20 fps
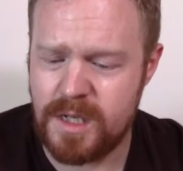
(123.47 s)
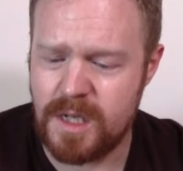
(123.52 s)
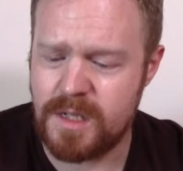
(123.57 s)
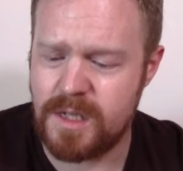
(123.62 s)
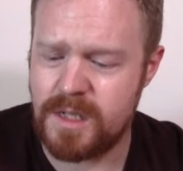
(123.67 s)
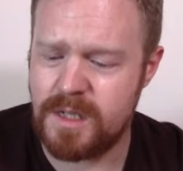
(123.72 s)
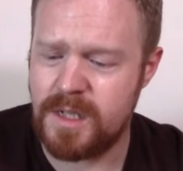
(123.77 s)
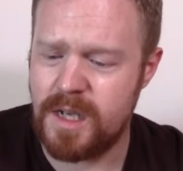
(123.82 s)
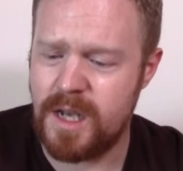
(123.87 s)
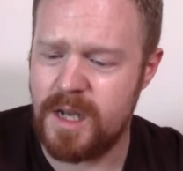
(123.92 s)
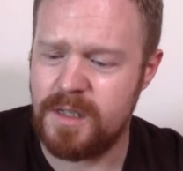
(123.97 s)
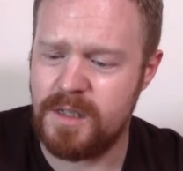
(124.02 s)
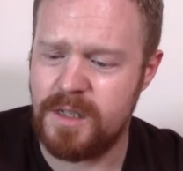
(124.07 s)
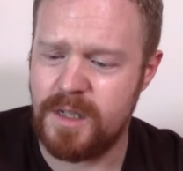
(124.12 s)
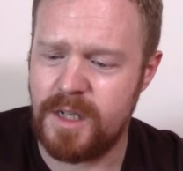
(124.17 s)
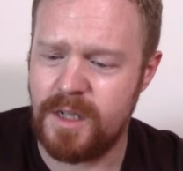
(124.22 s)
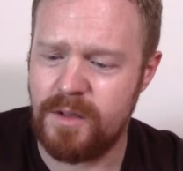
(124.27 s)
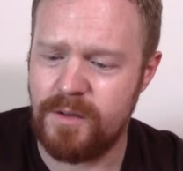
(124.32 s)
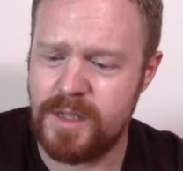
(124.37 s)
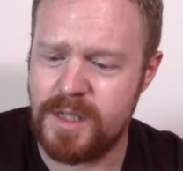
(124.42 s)
As I said, you
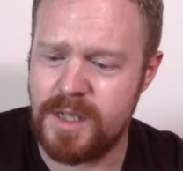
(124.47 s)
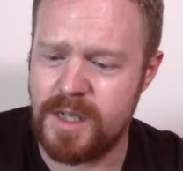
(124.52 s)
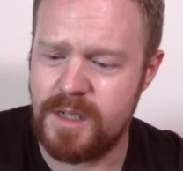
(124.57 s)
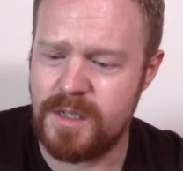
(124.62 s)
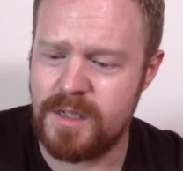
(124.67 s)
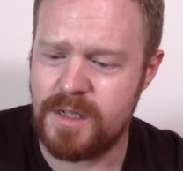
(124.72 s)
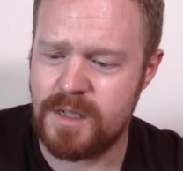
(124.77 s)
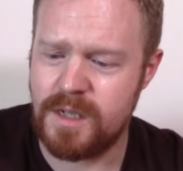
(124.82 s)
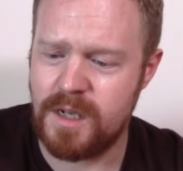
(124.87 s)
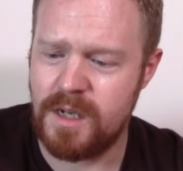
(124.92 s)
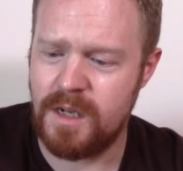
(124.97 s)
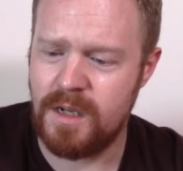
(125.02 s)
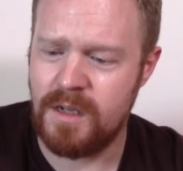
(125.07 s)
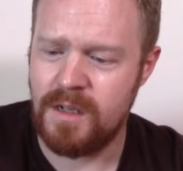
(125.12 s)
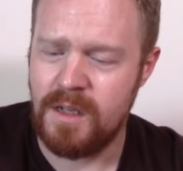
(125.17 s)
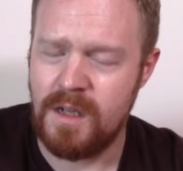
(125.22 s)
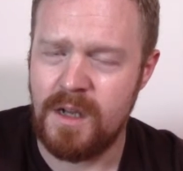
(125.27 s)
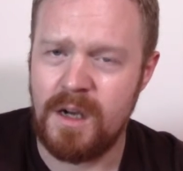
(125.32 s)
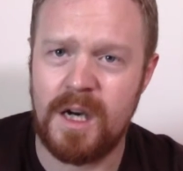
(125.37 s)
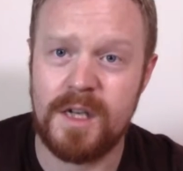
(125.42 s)
know, it is
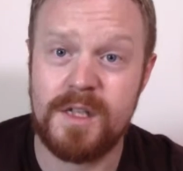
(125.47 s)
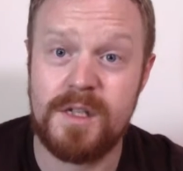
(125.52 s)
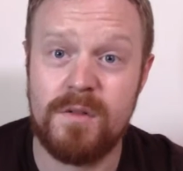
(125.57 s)
I